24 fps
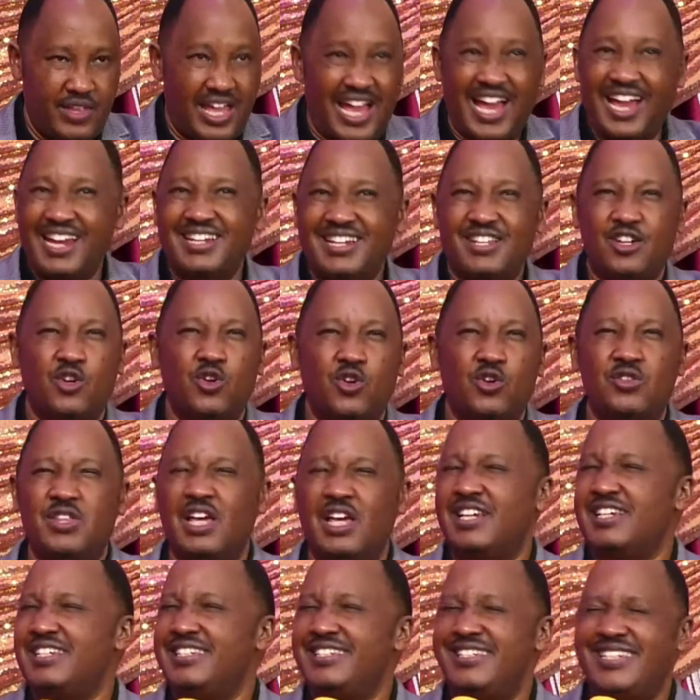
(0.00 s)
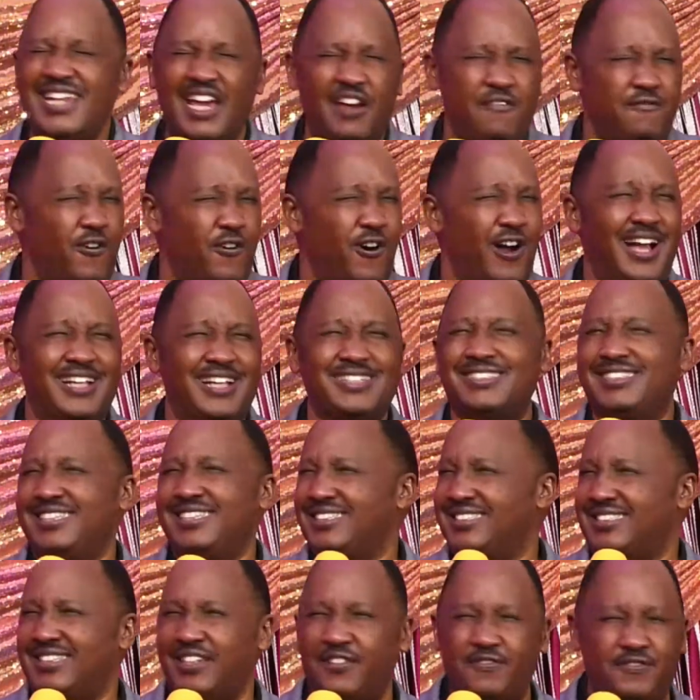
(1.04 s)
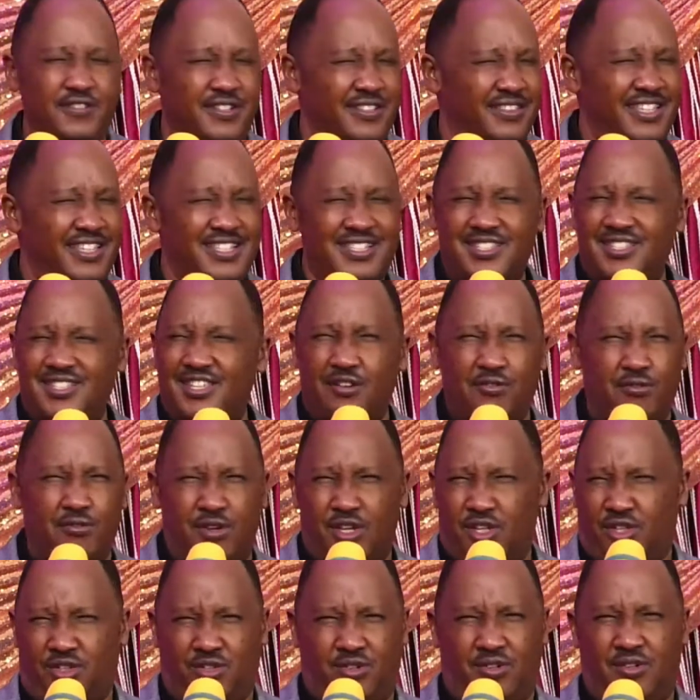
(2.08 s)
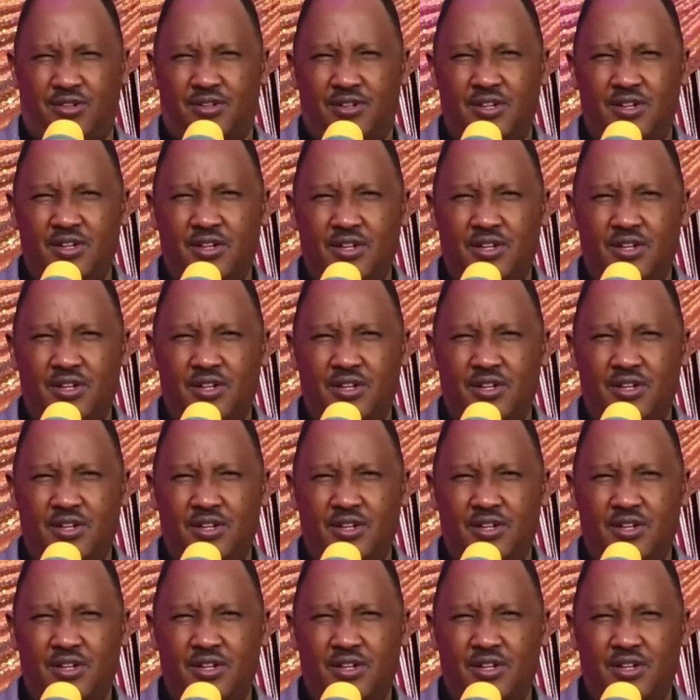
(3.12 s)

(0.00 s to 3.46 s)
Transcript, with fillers: And the devil has deceived this generation